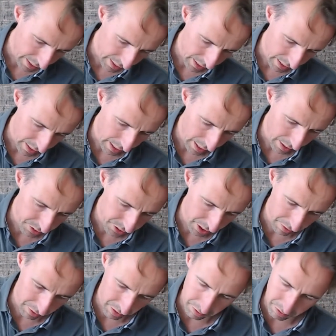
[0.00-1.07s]

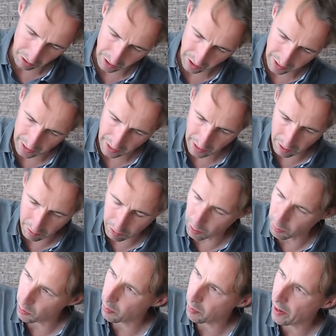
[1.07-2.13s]
F7 for the
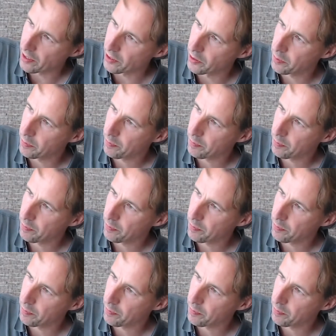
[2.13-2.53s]
boot menu.